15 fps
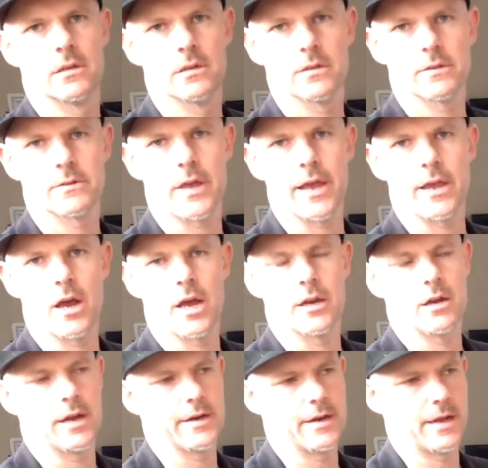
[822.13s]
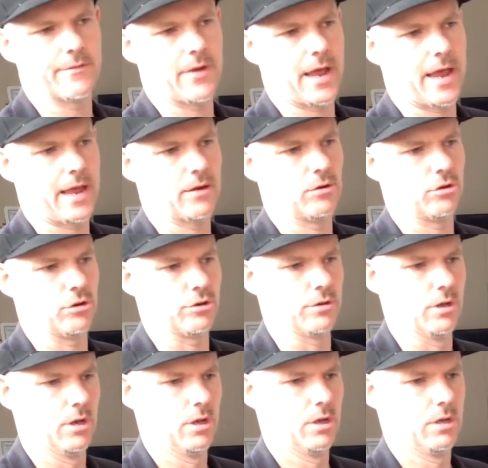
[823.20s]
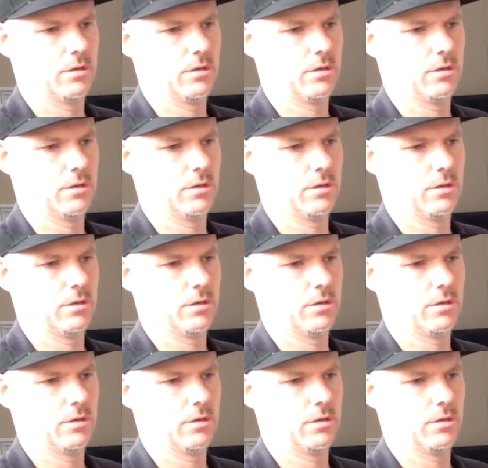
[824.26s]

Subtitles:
Say I didn't have a handle on